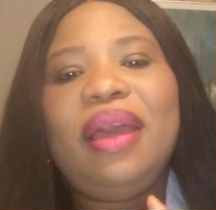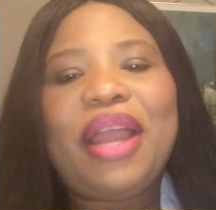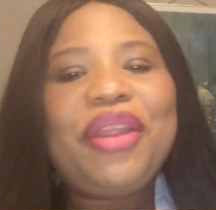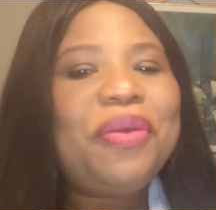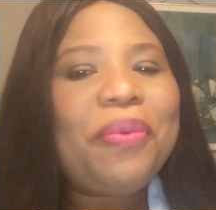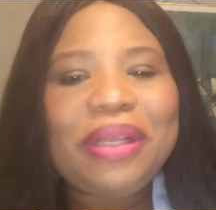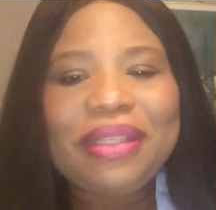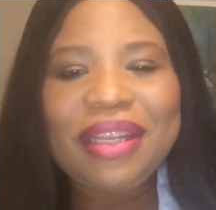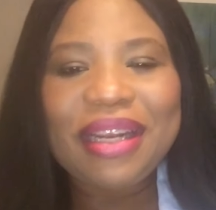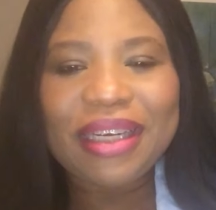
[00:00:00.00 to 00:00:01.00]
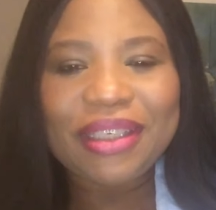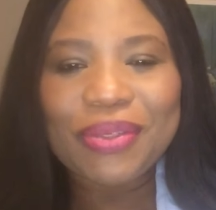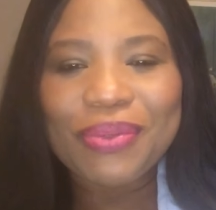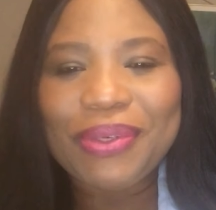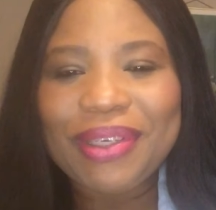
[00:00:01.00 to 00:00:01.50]
and you know one thing that
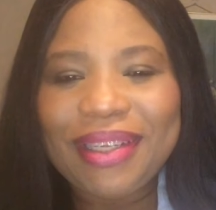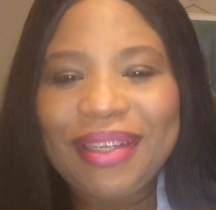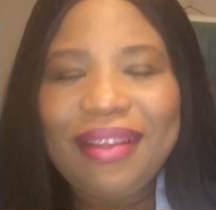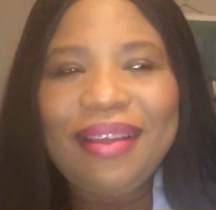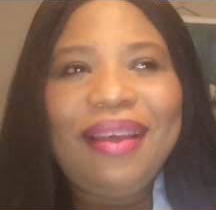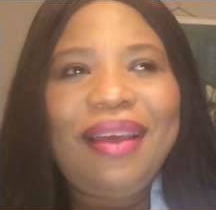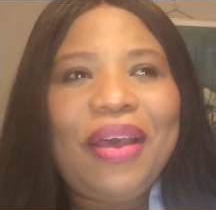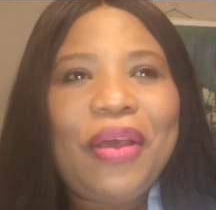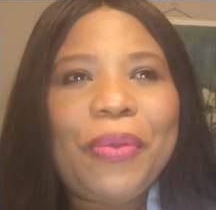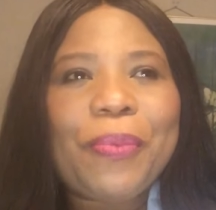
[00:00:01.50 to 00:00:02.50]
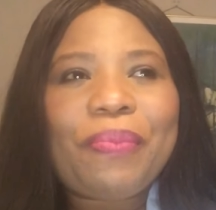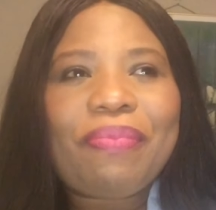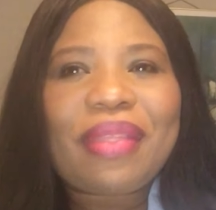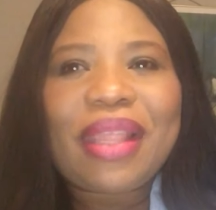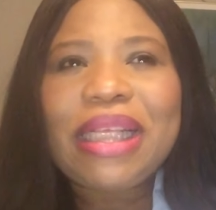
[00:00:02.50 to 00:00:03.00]
is funny
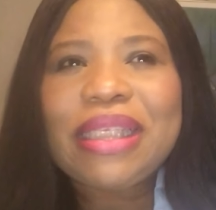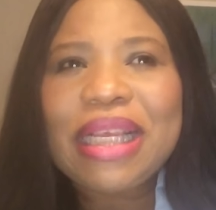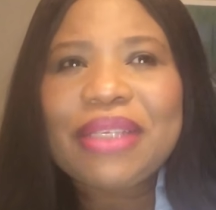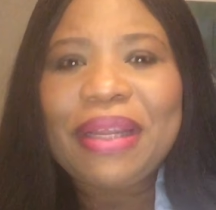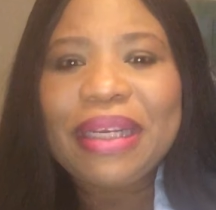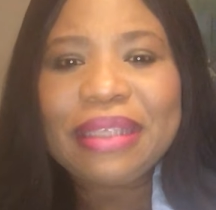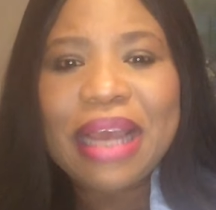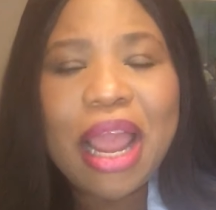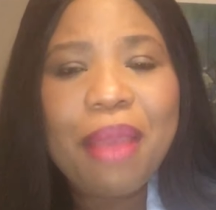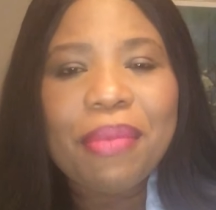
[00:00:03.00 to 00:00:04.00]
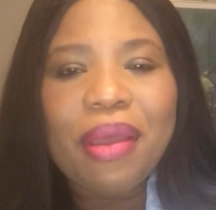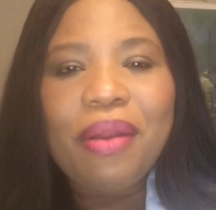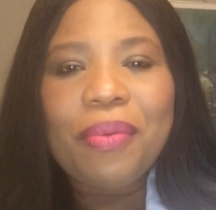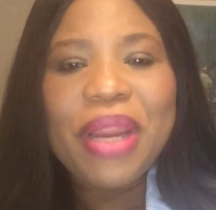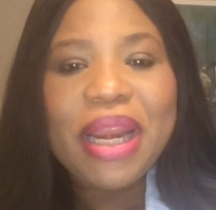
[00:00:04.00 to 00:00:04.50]
um this year's valentine
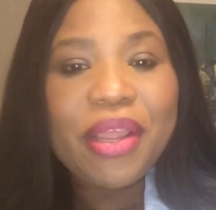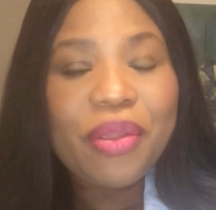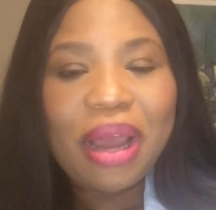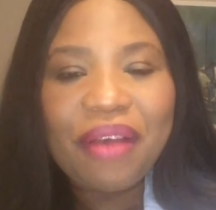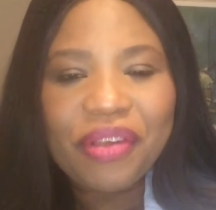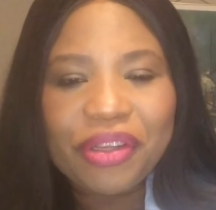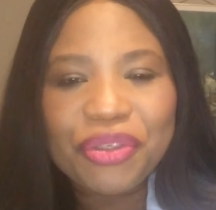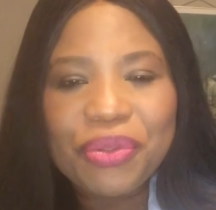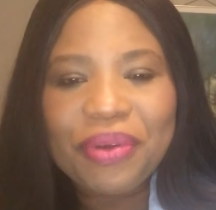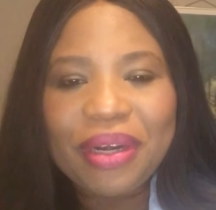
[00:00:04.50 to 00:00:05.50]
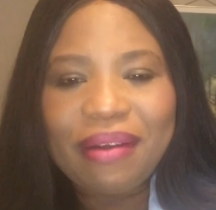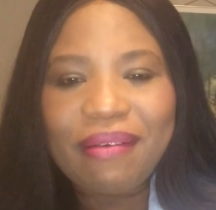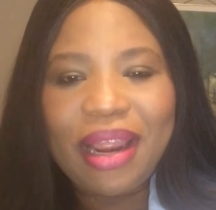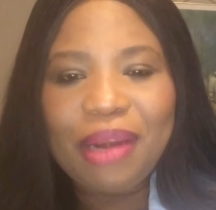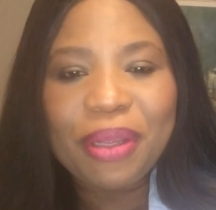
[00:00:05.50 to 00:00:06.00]
really you have your children
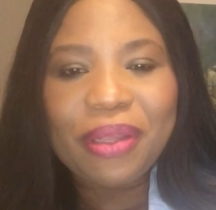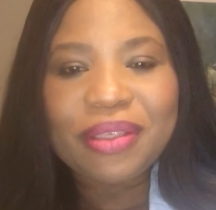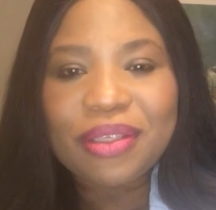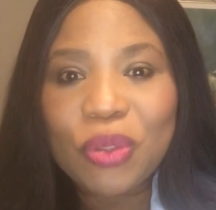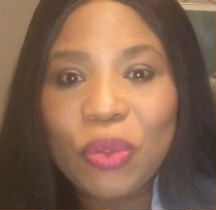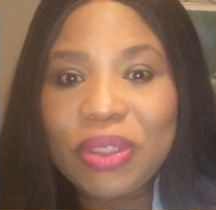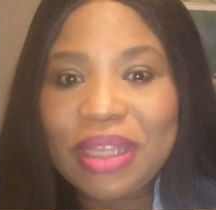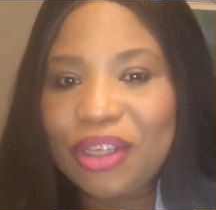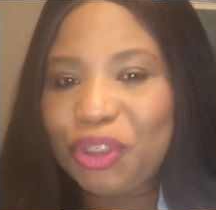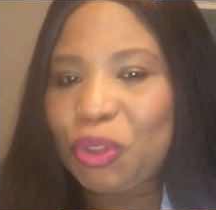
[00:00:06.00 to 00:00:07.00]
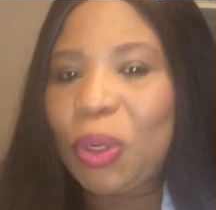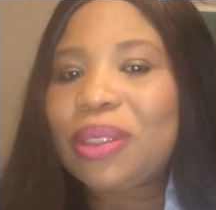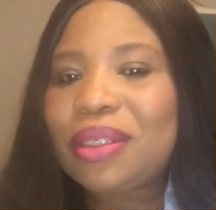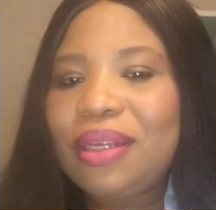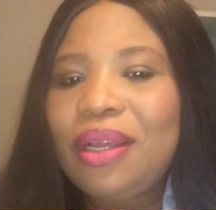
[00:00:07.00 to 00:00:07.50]
around because schools are
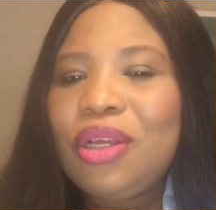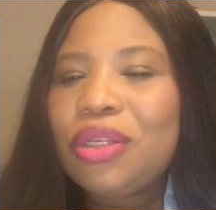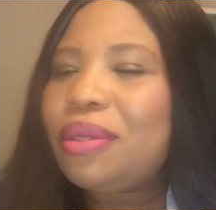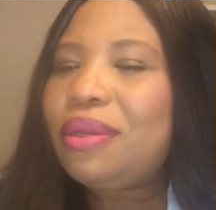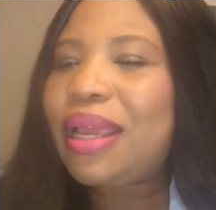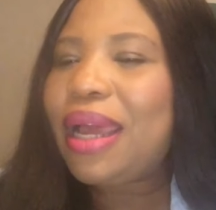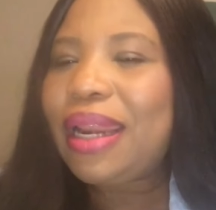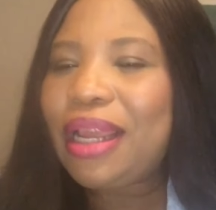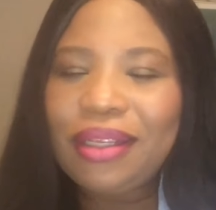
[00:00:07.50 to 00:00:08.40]
short so you cannot